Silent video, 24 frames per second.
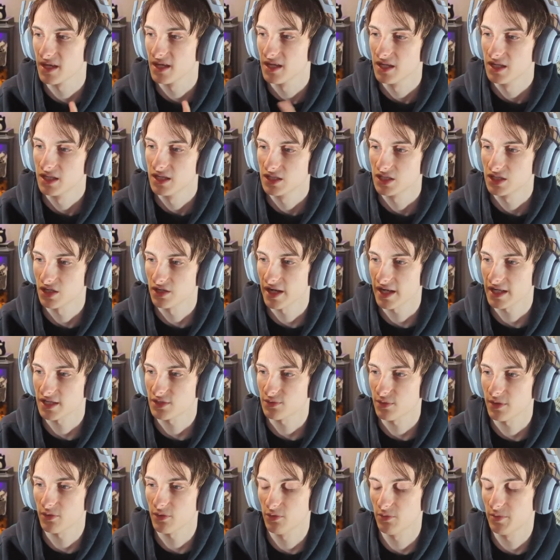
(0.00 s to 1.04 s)
So next
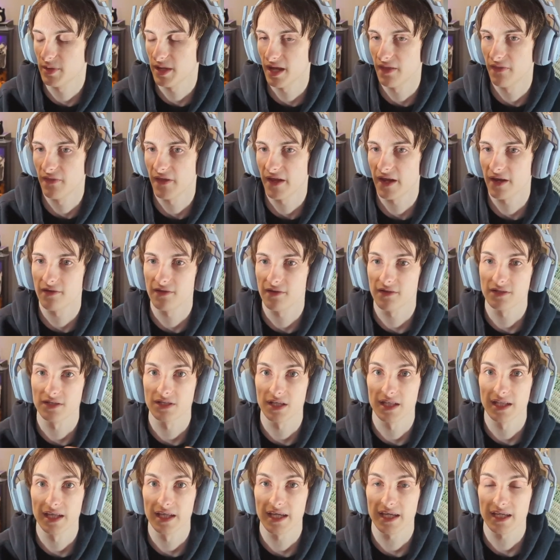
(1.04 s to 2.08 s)
week we'll be on there. There's a
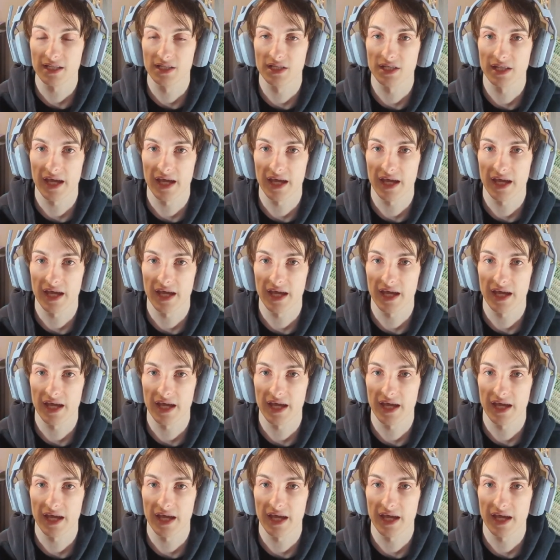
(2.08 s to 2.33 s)
link to